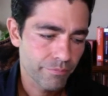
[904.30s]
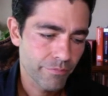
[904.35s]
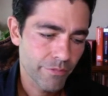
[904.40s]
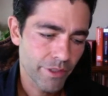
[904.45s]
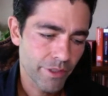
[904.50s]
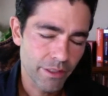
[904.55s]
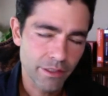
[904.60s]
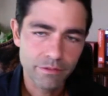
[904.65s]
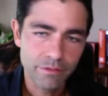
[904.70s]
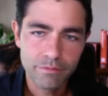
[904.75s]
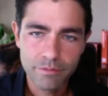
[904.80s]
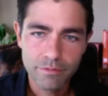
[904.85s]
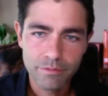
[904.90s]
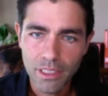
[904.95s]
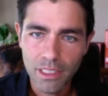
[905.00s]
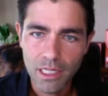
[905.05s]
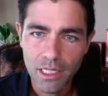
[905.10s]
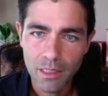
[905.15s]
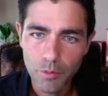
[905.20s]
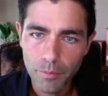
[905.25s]
you know,
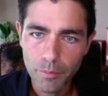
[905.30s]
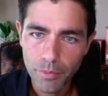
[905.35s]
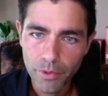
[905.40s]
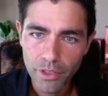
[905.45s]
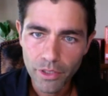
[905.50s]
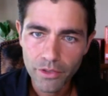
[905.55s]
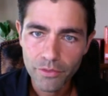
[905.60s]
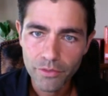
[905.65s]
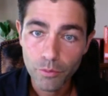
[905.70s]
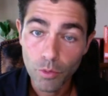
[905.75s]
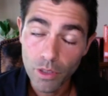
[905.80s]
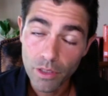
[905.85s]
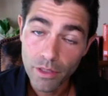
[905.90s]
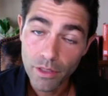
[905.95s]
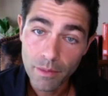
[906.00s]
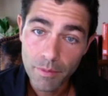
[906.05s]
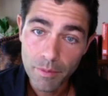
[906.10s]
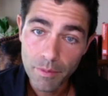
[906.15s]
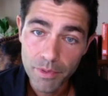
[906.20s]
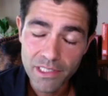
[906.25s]
a couple books, one of
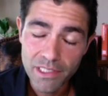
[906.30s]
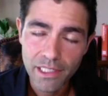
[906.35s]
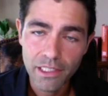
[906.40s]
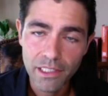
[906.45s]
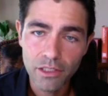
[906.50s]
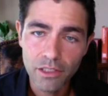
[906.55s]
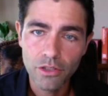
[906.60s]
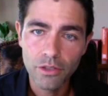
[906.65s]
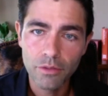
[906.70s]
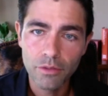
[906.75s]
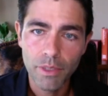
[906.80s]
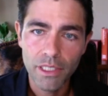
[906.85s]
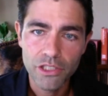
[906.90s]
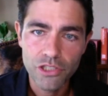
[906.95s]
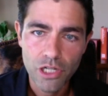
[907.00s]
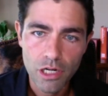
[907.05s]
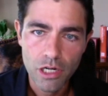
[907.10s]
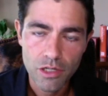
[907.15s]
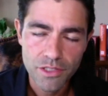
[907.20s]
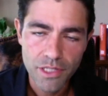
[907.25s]
them in particular by
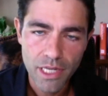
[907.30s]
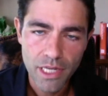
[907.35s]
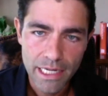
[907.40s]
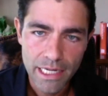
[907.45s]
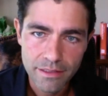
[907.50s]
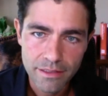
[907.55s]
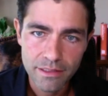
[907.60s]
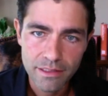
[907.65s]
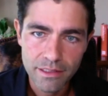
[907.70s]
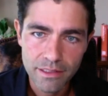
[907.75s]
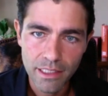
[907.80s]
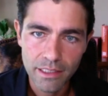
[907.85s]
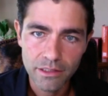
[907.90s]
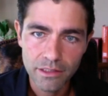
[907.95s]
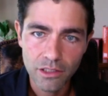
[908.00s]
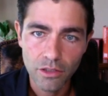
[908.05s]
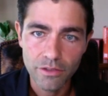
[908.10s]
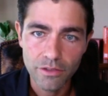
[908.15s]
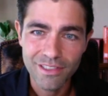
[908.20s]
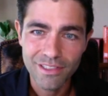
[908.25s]
Charles
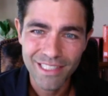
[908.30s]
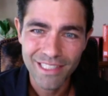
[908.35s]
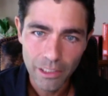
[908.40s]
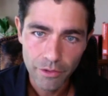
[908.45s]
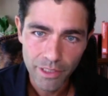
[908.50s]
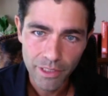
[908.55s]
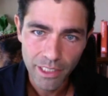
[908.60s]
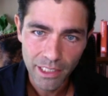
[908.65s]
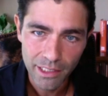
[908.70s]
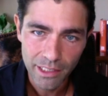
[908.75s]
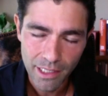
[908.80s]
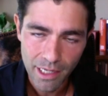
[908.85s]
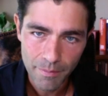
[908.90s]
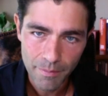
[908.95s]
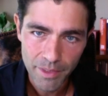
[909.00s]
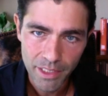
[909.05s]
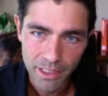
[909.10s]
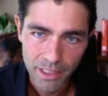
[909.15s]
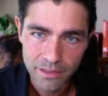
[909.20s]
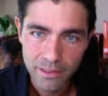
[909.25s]
Eisenstein called Sacred
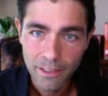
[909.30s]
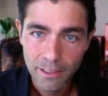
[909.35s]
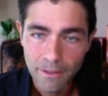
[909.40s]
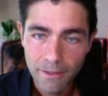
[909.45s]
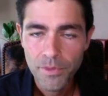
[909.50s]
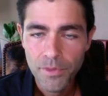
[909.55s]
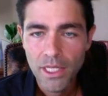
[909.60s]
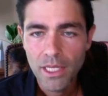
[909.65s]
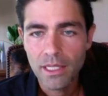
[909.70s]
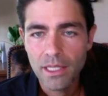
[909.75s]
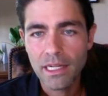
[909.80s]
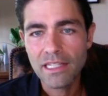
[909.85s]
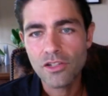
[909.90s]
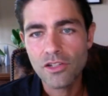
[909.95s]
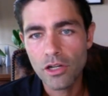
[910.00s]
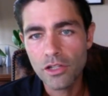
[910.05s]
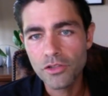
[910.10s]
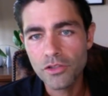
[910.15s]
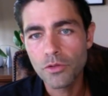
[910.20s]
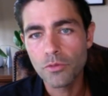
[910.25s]
Economics. And I
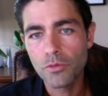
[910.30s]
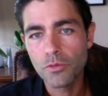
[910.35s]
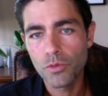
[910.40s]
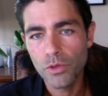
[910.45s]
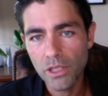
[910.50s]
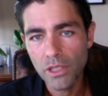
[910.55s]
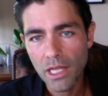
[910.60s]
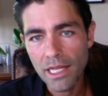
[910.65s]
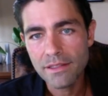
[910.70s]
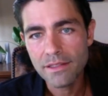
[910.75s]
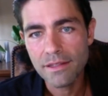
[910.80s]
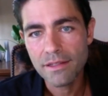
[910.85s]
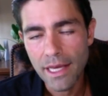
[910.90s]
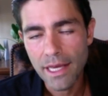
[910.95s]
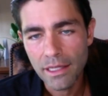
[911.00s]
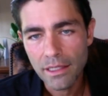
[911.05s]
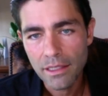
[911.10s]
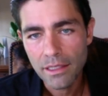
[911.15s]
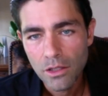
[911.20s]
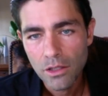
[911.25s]
started to realize
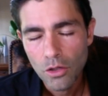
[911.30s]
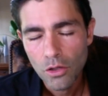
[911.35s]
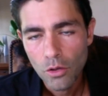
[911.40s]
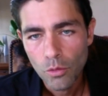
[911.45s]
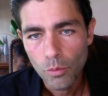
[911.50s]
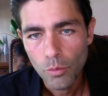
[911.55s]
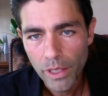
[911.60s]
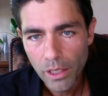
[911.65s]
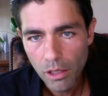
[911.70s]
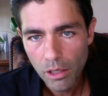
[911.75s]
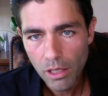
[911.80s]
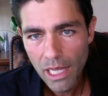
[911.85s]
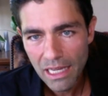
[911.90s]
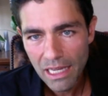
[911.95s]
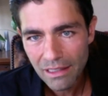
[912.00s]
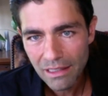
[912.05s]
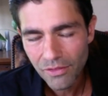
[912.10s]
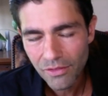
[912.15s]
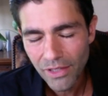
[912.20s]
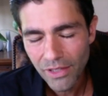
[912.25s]
that we all
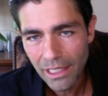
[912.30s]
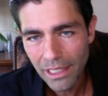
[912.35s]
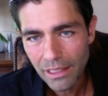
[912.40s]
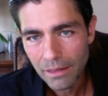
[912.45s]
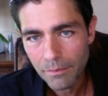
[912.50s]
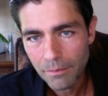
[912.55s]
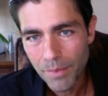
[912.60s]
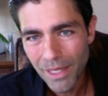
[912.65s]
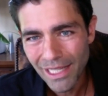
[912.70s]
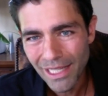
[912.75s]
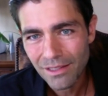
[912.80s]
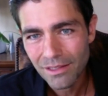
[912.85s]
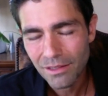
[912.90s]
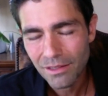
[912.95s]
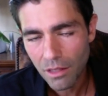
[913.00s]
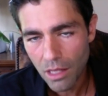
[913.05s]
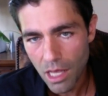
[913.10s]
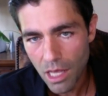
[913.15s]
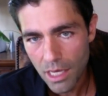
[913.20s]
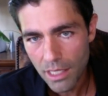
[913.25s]
have a
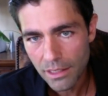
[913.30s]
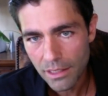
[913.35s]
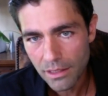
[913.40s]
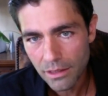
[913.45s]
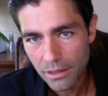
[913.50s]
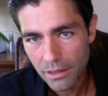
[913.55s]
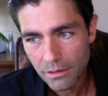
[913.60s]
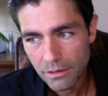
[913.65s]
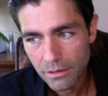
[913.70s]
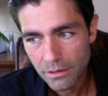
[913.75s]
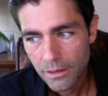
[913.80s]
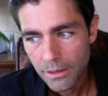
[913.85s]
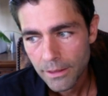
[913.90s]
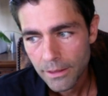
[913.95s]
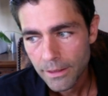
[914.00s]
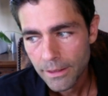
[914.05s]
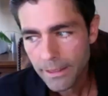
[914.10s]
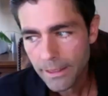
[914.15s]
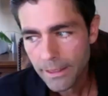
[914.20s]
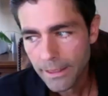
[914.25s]
baseline
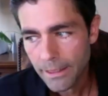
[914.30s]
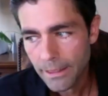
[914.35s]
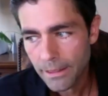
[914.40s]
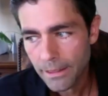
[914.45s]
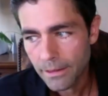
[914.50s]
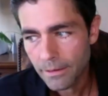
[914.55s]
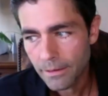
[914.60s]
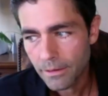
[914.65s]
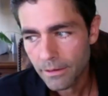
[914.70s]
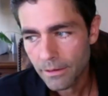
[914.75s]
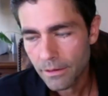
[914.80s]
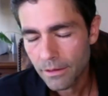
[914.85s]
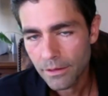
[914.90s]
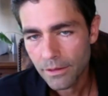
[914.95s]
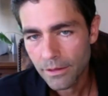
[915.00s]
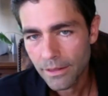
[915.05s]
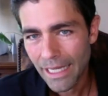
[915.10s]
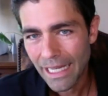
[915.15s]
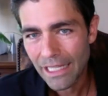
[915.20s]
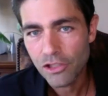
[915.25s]
uh,
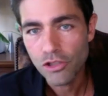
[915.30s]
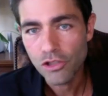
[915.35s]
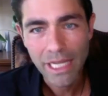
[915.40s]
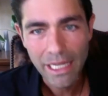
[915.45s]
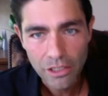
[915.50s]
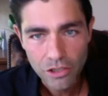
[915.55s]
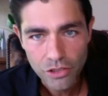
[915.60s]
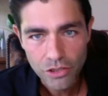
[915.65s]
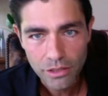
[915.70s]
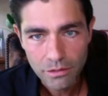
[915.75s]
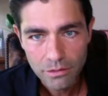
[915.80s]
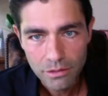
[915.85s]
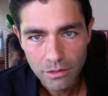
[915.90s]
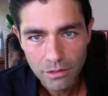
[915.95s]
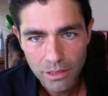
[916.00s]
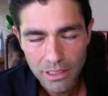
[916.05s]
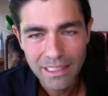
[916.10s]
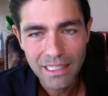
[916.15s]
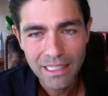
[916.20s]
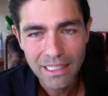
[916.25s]
education,
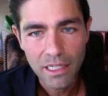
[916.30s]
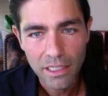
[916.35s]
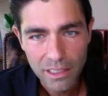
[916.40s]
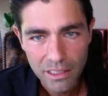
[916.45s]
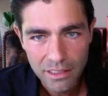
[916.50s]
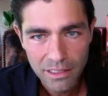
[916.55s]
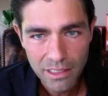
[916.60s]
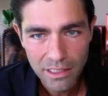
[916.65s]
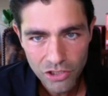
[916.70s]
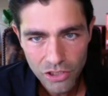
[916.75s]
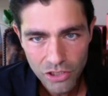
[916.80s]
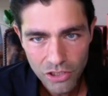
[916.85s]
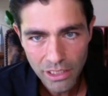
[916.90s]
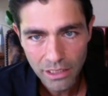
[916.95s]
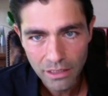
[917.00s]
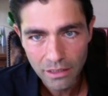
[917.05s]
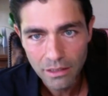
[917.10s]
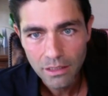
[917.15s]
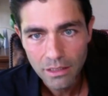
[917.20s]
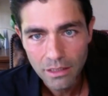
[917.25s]
condi- a
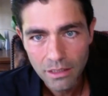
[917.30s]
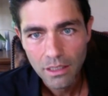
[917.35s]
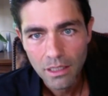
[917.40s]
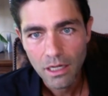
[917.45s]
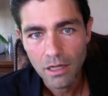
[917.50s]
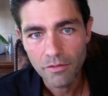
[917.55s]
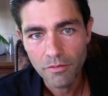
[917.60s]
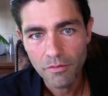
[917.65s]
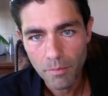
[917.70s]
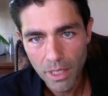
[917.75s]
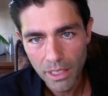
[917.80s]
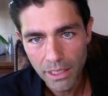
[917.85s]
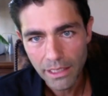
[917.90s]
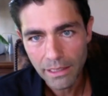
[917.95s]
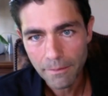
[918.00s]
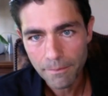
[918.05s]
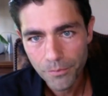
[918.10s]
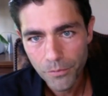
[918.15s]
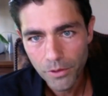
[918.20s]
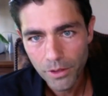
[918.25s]
conditioning of money.